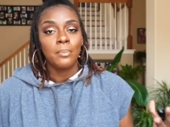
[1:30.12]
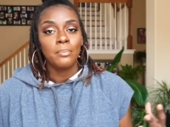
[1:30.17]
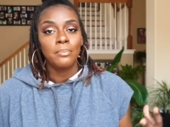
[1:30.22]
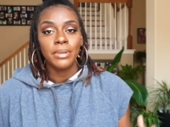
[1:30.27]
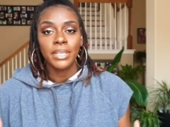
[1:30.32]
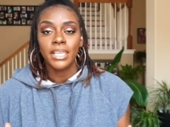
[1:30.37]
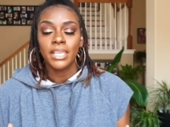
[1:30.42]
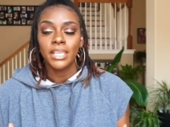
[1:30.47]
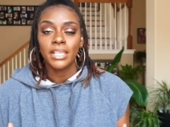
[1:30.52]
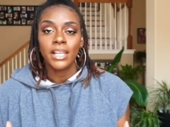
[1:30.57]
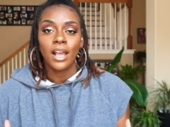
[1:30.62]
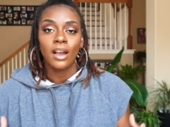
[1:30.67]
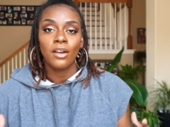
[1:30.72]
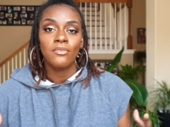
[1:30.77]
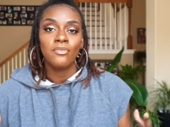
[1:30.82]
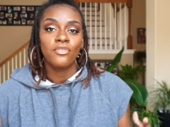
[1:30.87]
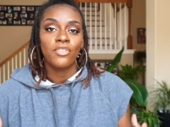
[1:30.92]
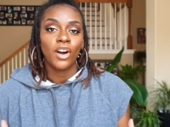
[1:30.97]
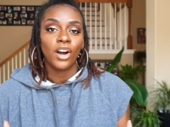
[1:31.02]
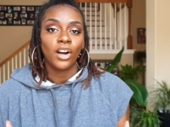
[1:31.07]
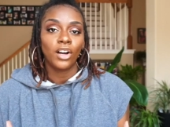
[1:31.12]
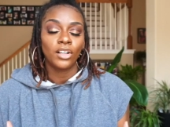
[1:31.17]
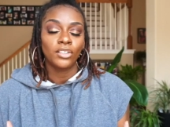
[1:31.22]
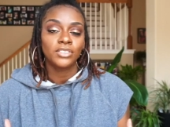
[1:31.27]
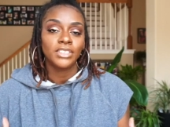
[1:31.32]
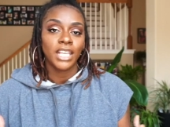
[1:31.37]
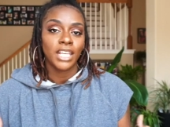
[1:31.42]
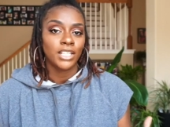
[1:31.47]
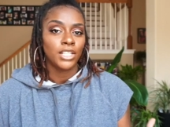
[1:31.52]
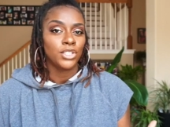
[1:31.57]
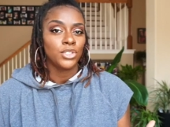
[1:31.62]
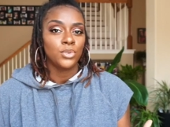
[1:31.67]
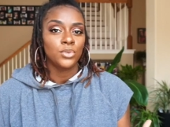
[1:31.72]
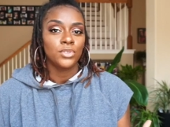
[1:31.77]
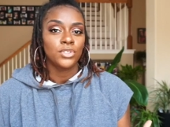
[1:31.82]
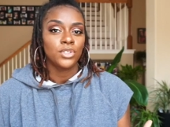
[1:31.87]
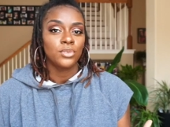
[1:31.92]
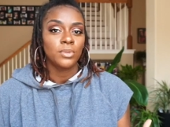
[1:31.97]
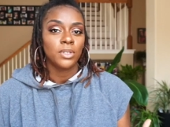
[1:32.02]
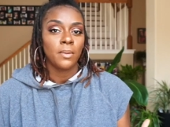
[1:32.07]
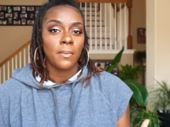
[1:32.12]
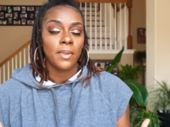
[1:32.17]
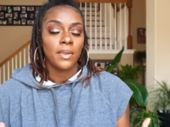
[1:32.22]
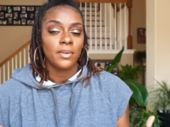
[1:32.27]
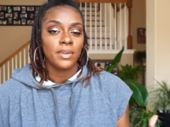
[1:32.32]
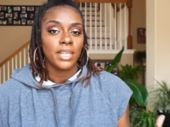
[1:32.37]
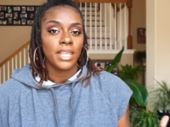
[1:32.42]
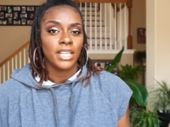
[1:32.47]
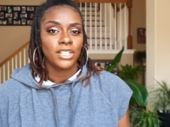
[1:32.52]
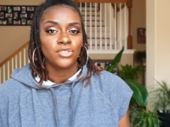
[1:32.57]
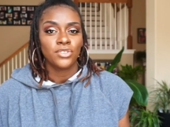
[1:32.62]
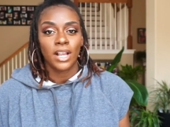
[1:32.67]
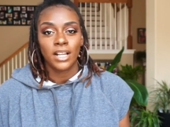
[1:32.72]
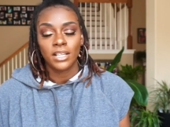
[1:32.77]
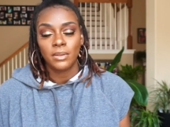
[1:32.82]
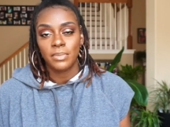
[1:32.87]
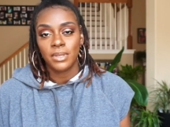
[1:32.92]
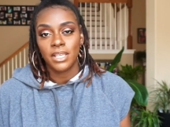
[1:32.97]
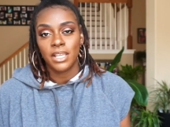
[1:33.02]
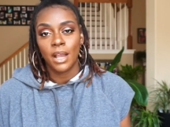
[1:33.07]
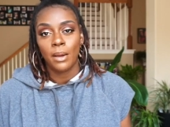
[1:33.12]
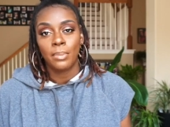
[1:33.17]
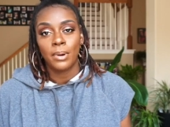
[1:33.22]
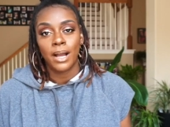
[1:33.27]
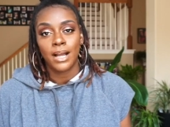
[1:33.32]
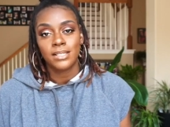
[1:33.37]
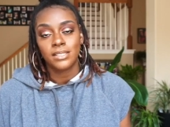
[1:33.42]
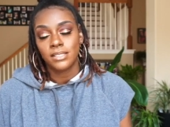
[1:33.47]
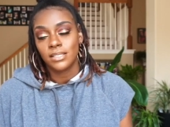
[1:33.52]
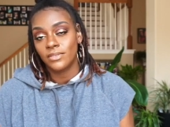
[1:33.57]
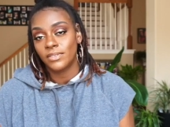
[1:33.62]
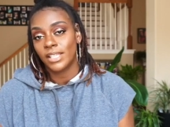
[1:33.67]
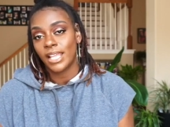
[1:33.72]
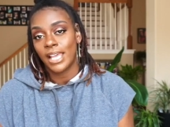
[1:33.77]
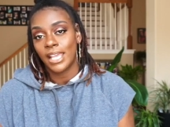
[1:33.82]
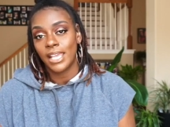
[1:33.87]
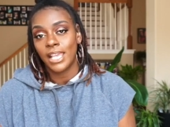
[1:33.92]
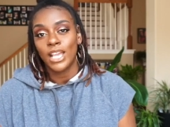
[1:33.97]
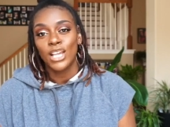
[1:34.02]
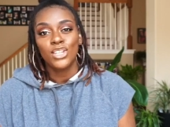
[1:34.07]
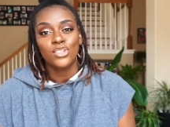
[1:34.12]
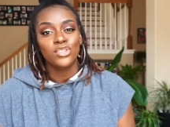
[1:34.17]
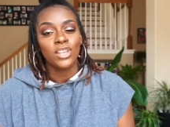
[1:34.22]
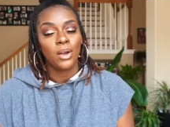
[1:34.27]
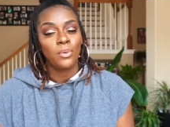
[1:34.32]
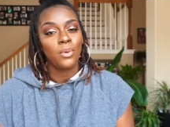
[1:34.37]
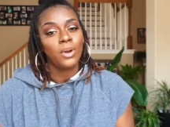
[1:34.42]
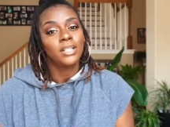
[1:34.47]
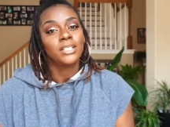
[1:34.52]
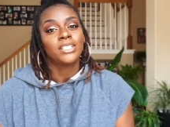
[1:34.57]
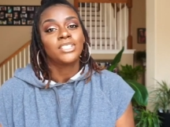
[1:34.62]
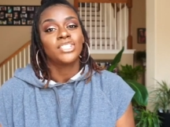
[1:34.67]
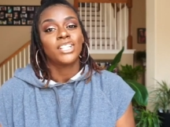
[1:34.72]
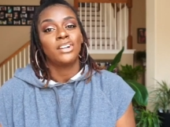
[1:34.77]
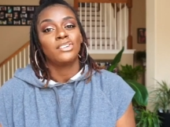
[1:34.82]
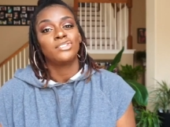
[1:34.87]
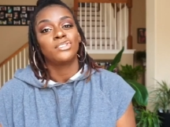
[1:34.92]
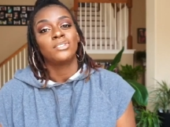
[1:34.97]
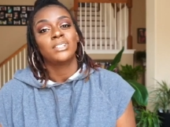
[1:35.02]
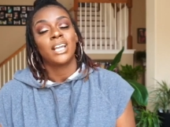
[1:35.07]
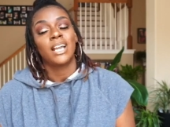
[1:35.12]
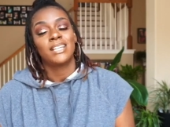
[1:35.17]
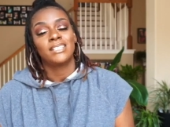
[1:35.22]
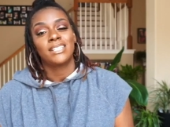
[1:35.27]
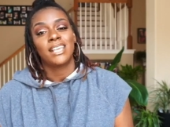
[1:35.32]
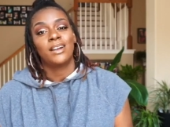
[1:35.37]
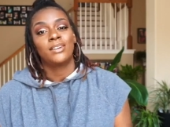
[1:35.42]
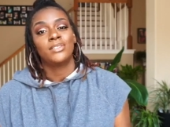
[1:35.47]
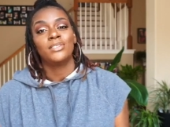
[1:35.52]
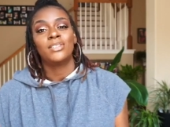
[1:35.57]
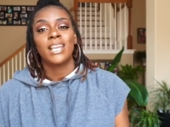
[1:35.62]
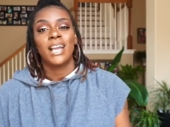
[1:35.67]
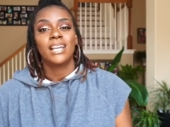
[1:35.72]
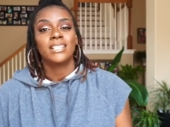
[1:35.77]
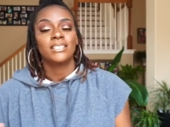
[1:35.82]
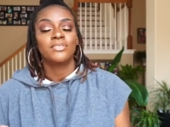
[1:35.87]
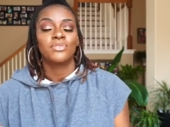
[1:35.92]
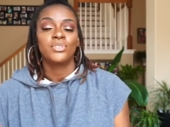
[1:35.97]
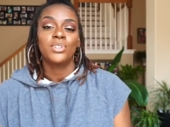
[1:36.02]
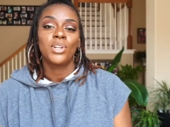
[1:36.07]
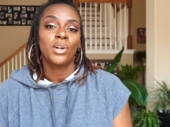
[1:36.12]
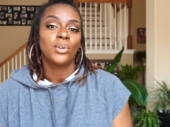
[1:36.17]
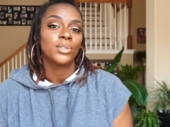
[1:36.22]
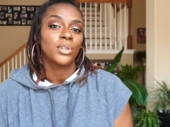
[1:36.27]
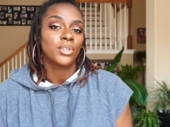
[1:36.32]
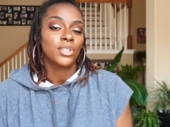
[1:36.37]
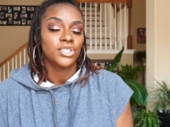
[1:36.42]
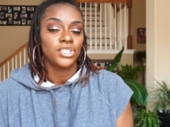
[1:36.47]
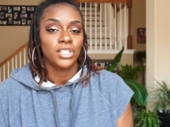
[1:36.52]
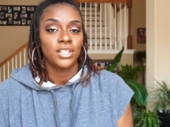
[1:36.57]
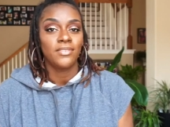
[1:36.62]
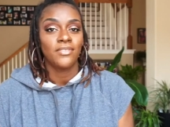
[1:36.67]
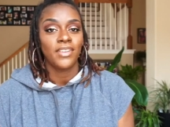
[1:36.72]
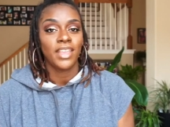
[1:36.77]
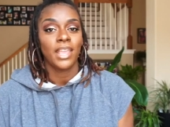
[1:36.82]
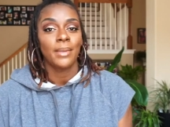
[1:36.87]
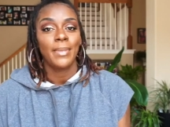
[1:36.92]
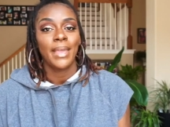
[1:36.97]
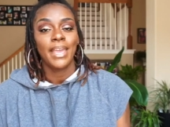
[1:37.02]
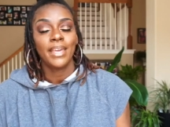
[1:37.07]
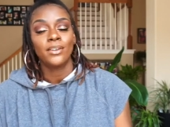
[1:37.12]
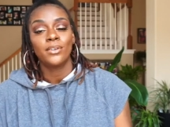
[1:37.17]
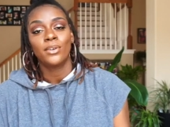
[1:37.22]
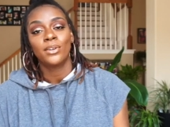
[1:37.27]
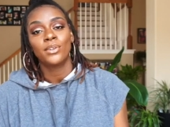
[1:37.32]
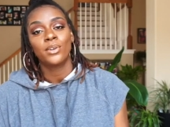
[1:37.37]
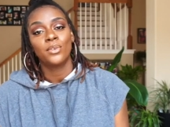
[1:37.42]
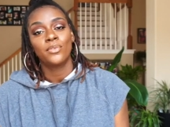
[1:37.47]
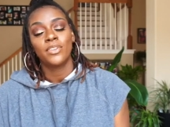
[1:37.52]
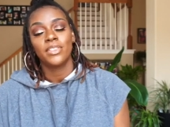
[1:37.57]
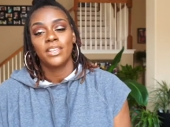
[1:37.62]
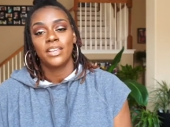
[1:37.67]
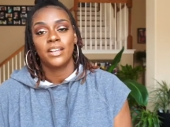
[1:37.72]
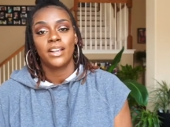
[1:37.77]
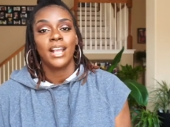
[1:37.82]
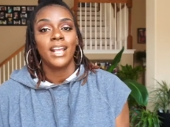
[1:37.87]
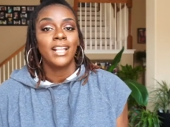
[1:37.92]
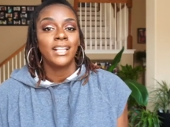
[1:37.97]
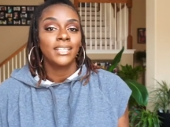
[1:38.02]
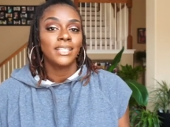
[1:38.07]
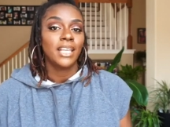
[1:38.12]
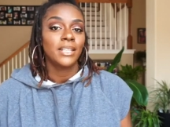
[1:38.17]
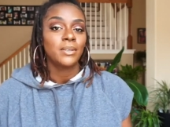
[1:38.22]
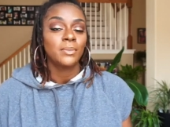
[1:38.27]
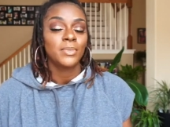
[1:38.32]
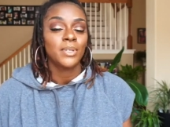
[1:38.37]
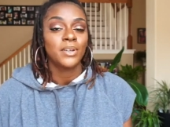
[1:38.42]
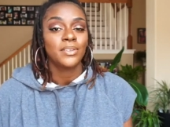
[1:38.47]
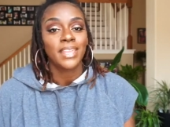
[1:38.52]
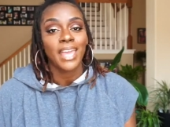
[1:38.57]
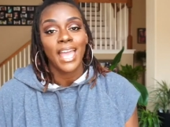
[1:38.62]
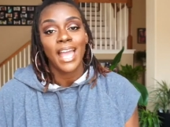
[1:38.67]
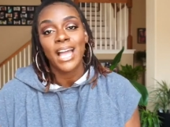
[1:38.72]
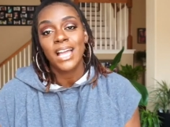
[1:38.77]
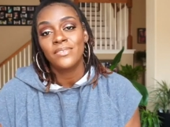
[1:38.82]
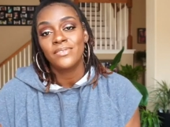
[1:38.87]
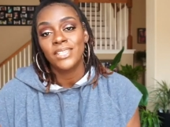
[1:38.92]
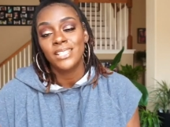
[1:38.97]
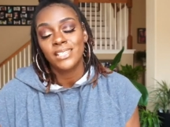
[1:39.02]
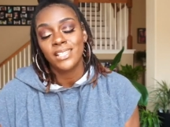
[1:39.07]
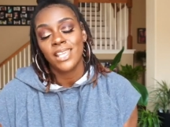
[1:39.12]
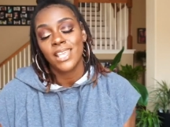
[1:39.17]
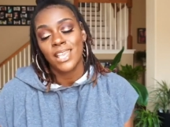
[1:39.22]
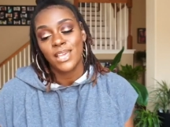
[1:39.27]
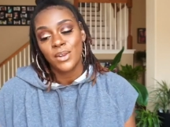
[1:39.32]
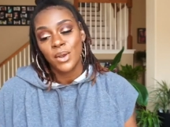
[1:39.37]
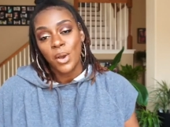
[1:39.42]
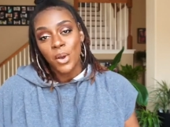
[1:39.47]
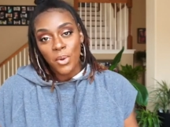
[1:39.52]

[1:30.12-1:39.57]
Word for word: being involved in the YouTube community and trying to be a positive light. So I wanted to shout you guys out. You guys, if you don't know the G Fam, head on over there. Let them know that Ivy said,